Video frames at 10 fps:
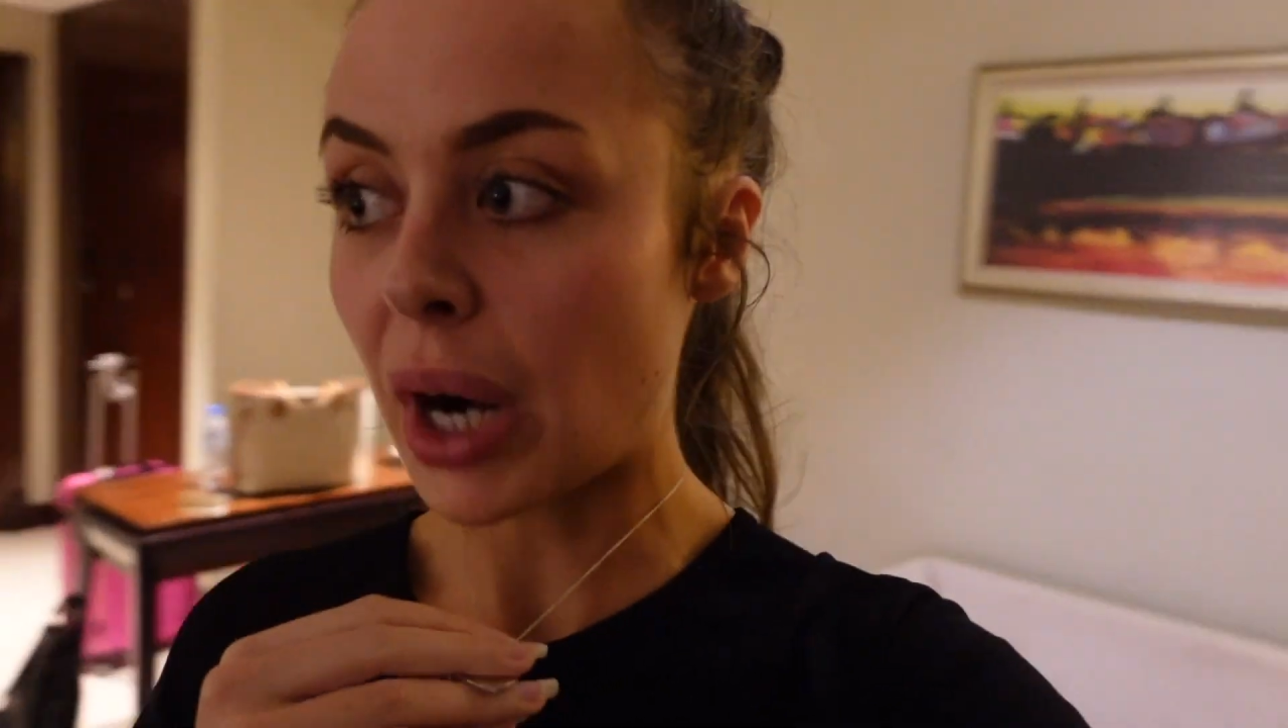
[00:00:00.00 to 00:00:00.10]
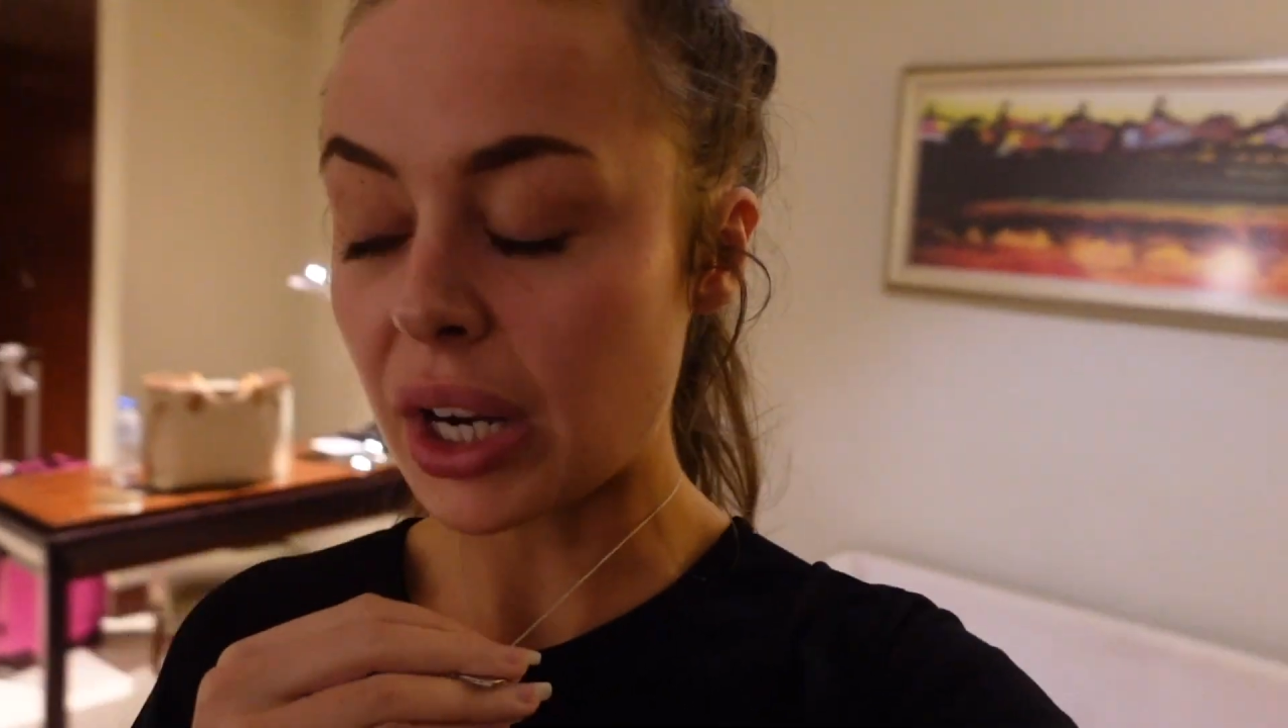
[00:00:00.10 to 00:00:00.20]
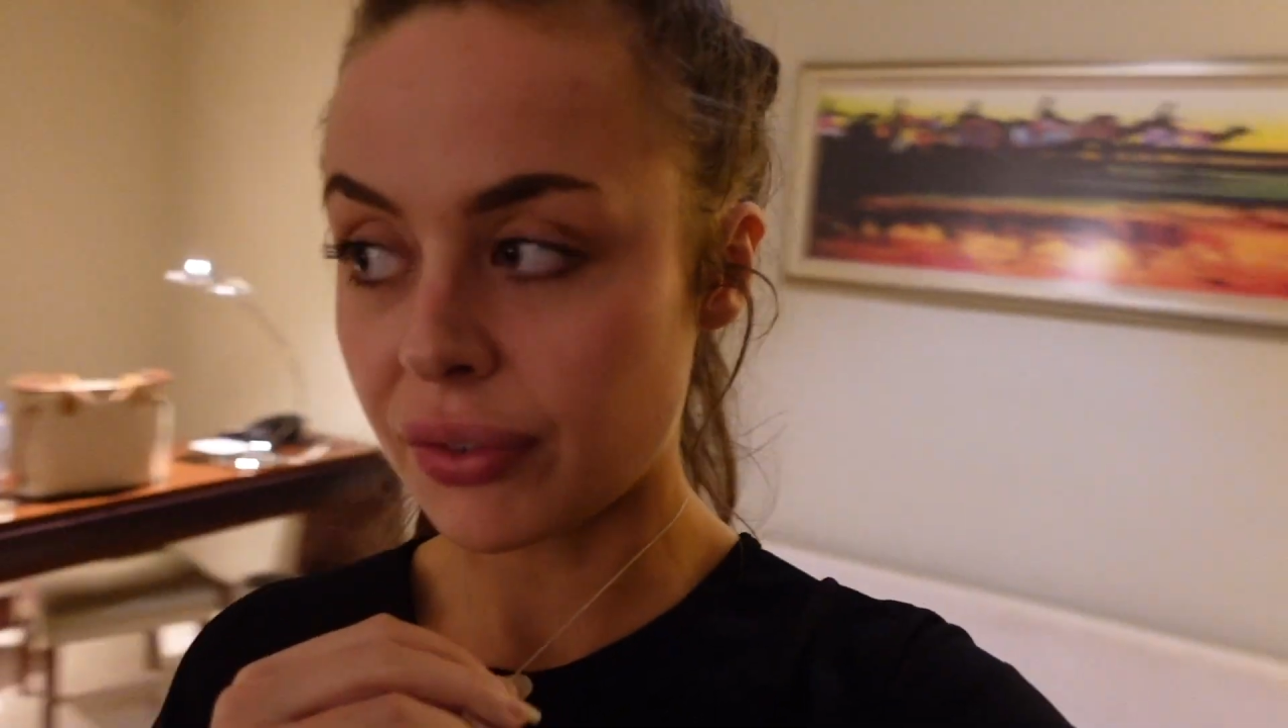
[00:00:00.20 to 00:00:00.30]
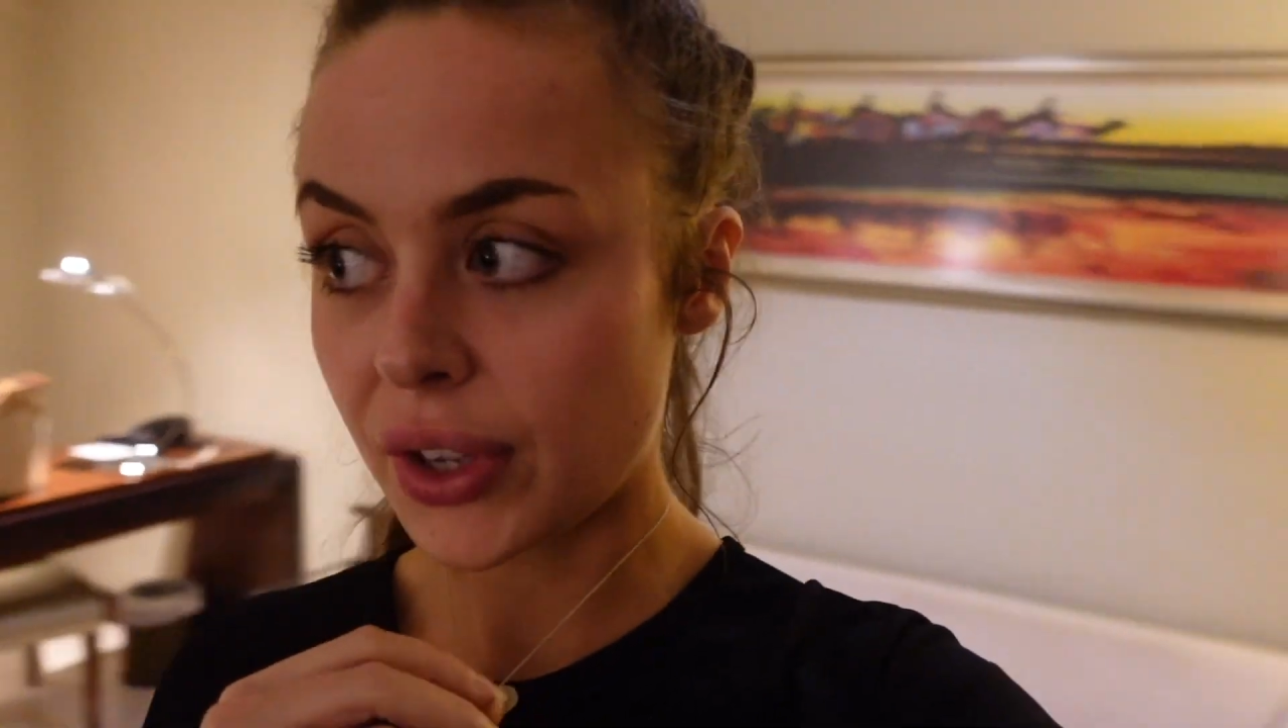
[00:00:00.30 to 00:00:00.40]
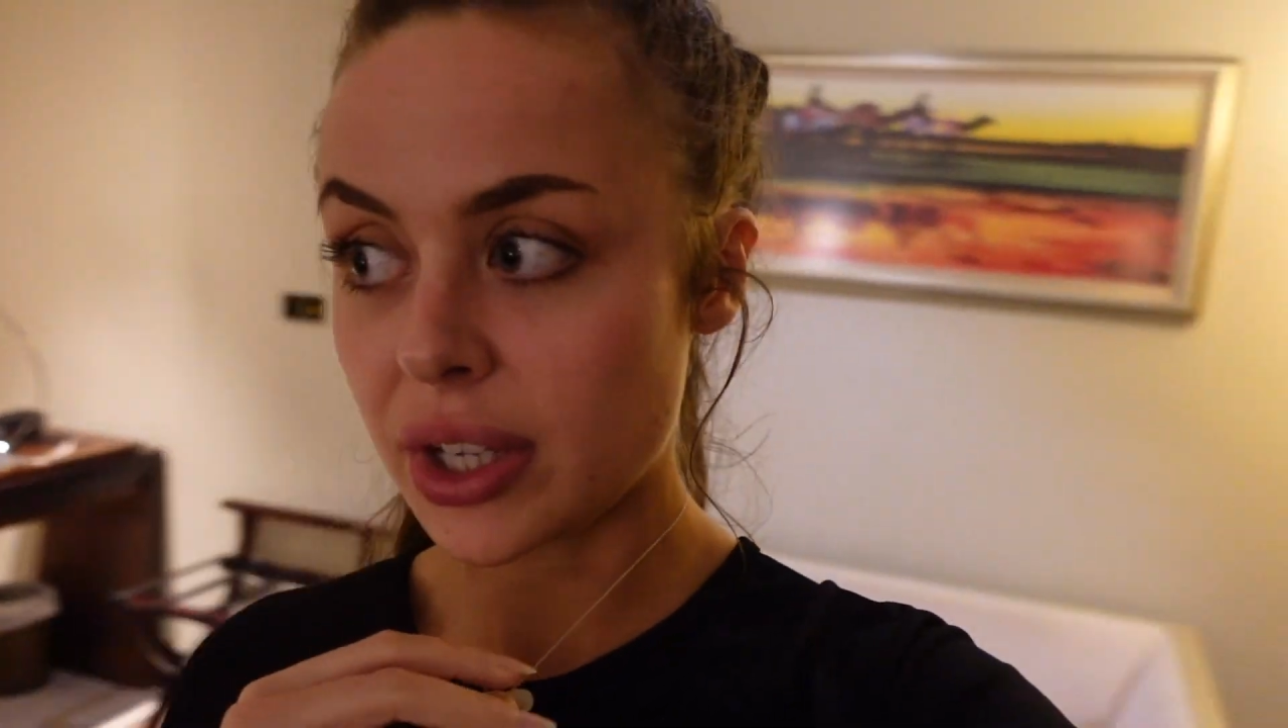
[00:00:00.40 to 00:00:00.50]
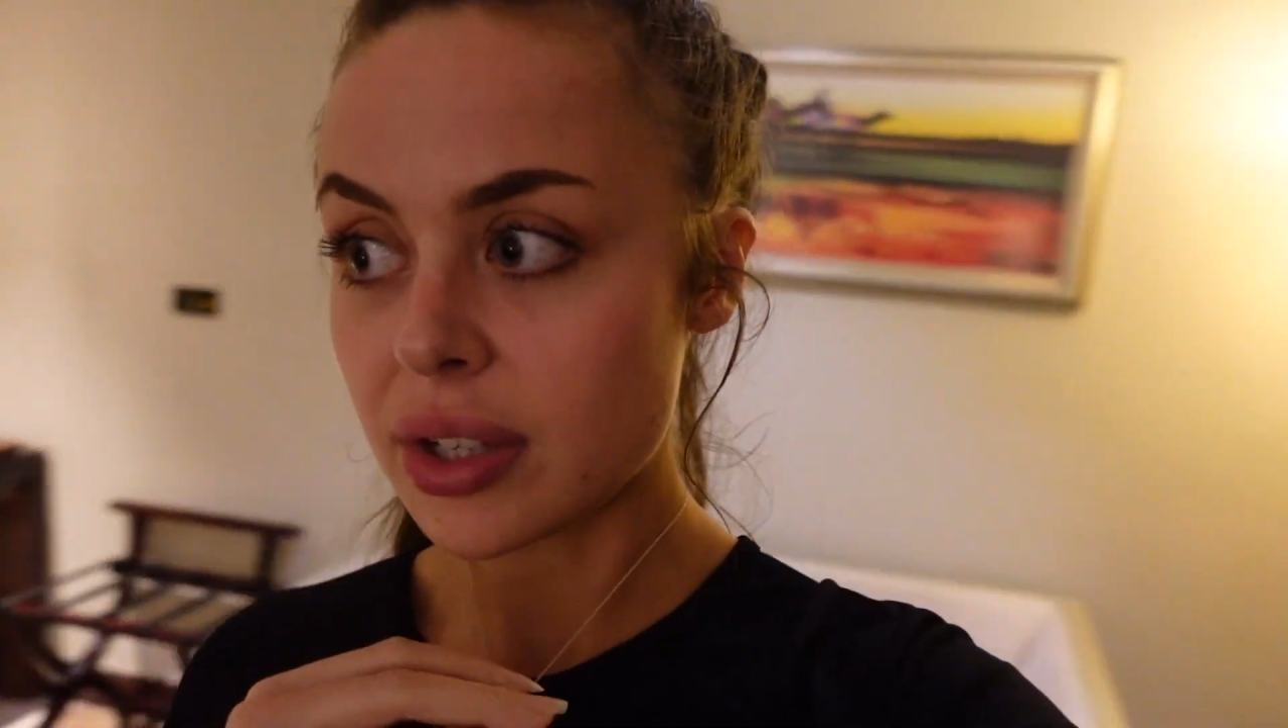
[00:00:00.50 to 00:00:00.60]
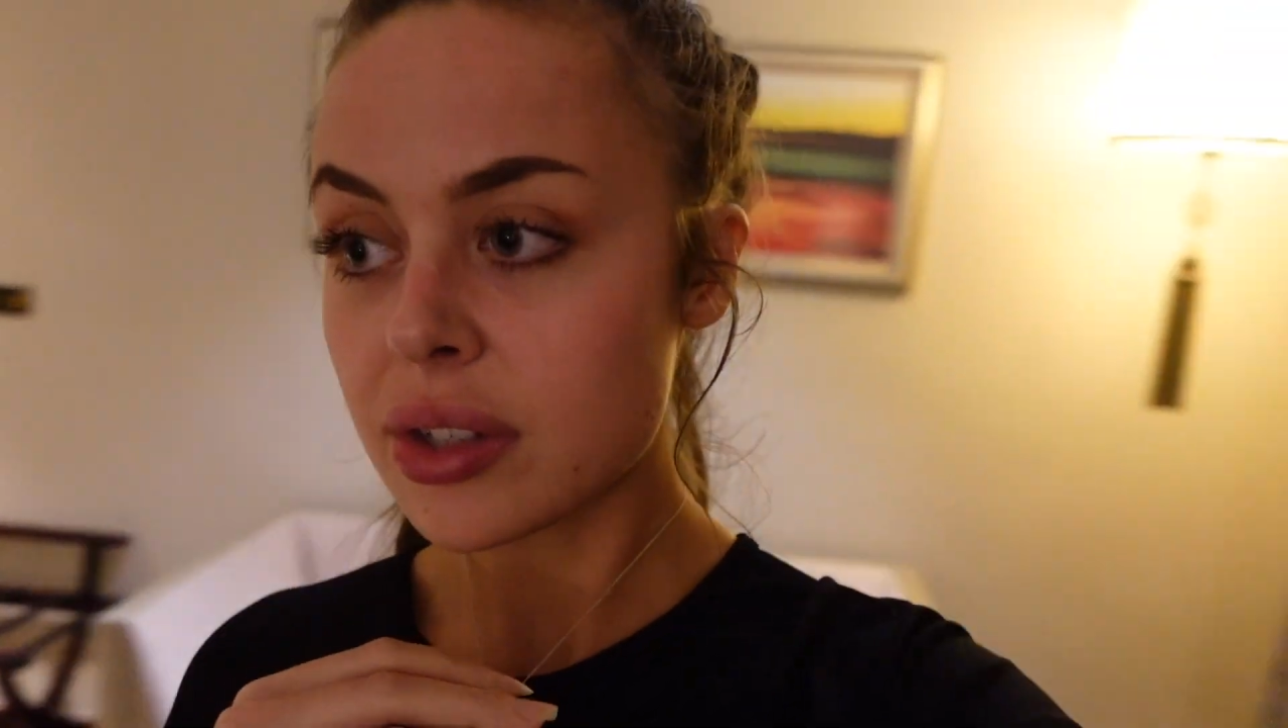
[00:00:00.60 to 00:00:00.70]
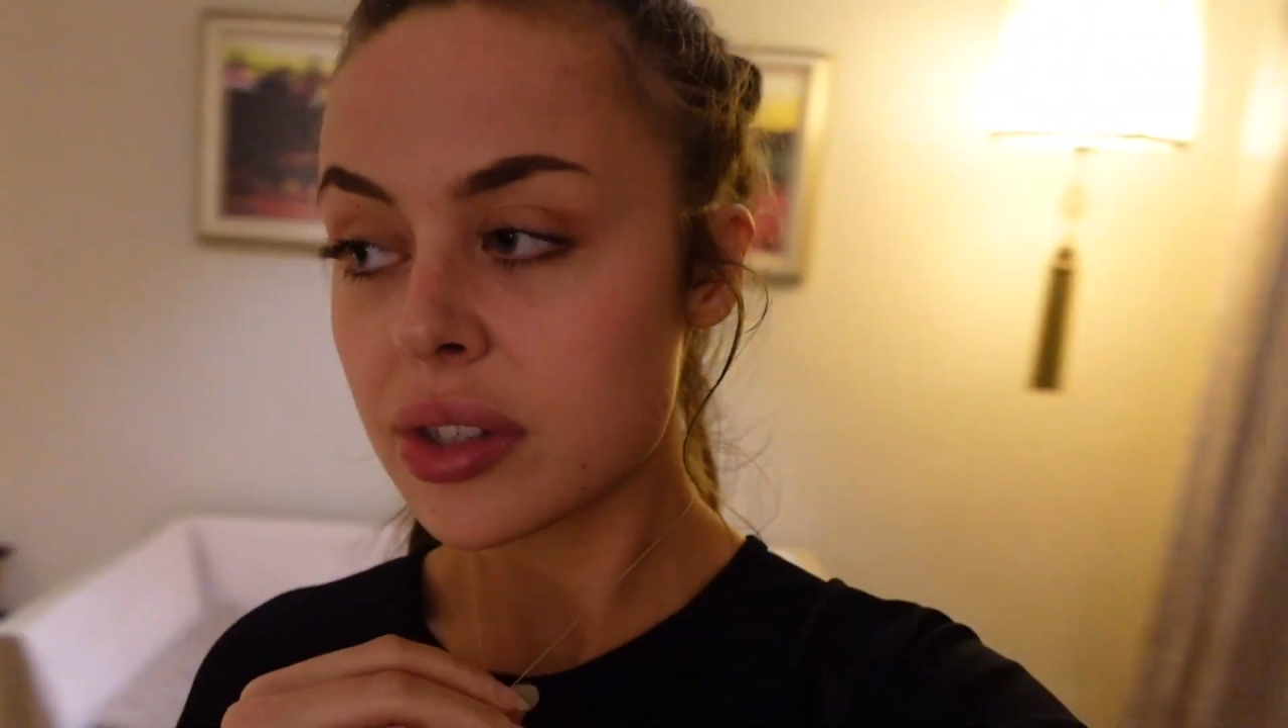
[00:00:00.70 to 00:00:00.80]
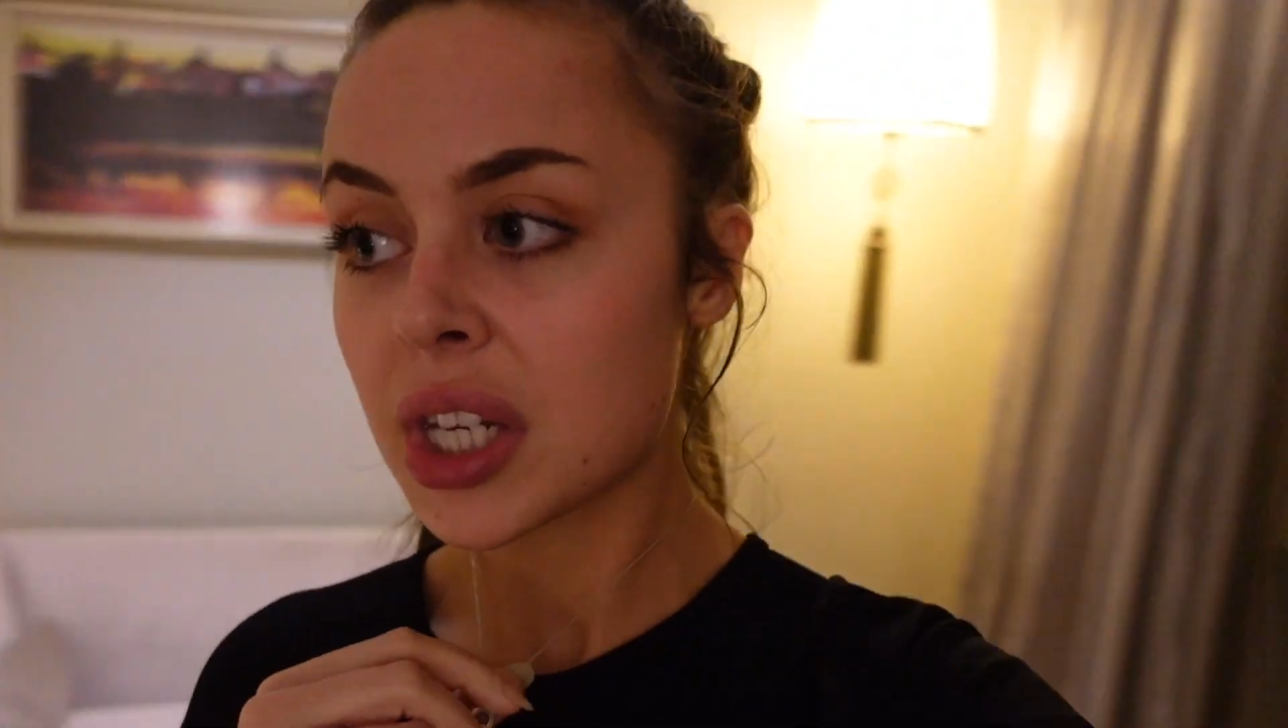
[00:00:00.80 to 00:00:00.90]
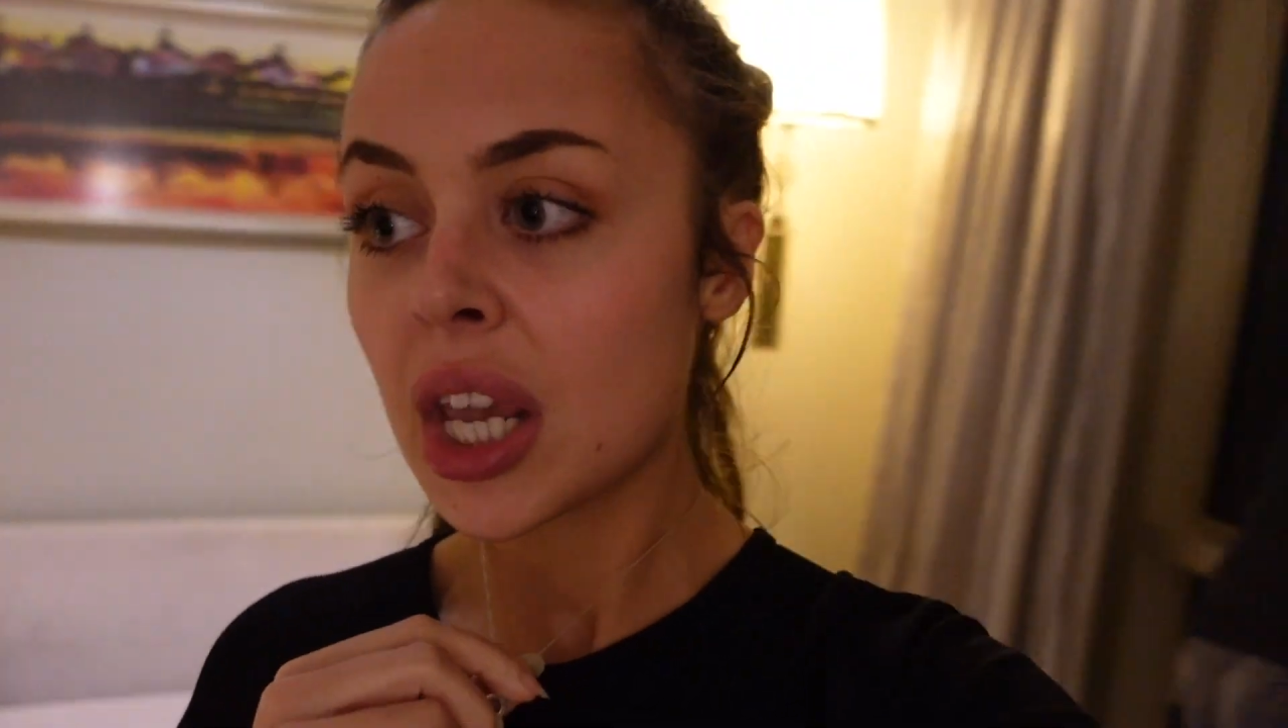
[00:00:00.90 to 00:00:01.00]

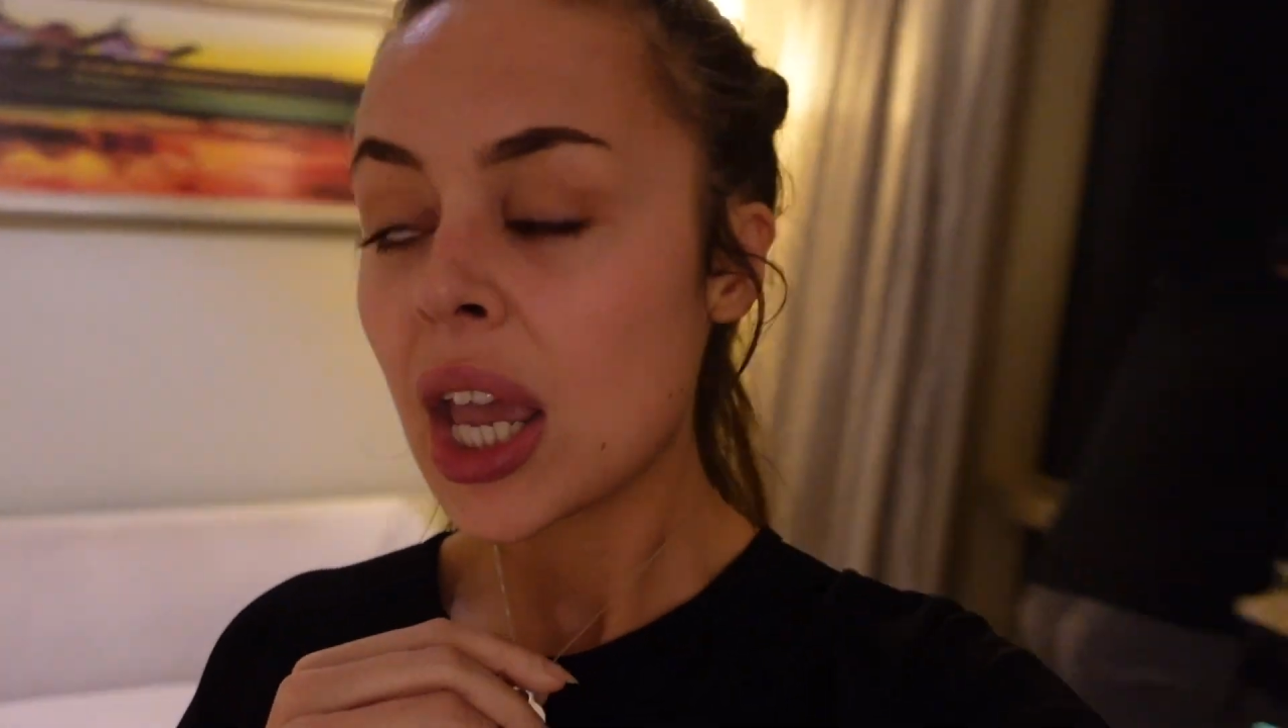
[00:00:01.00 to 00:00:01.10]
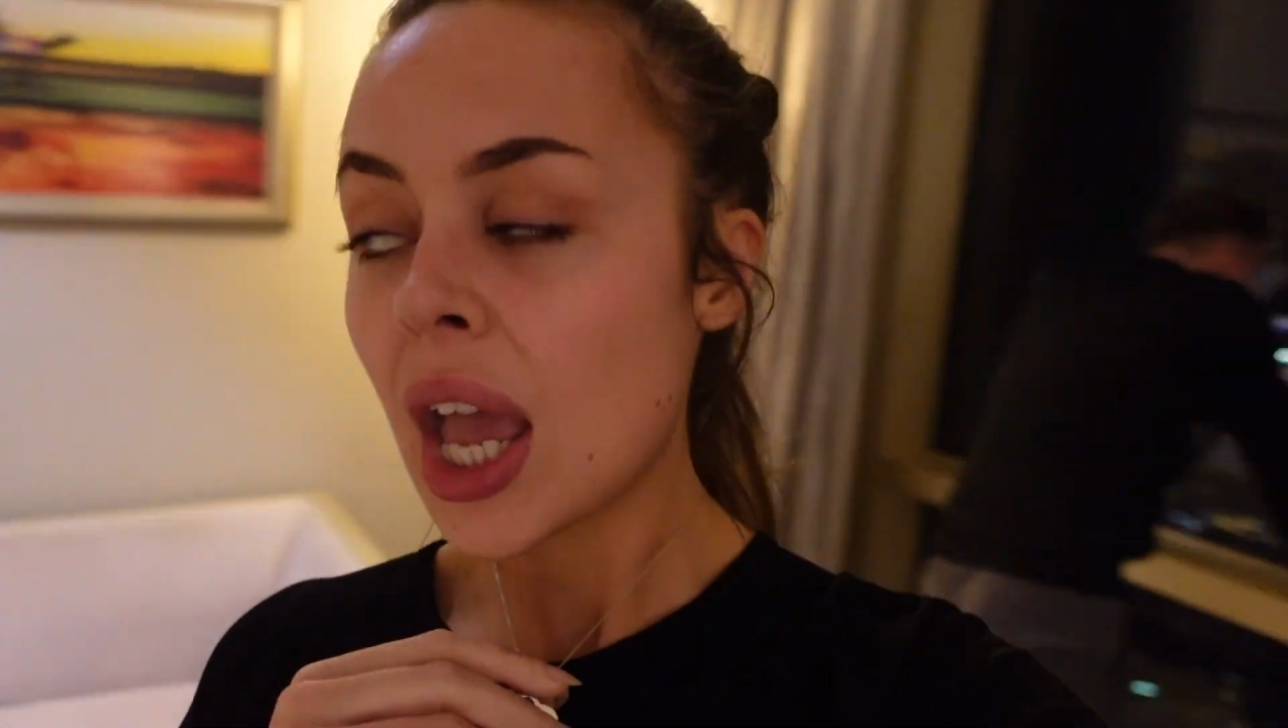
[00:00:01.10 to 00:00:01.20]
breakfast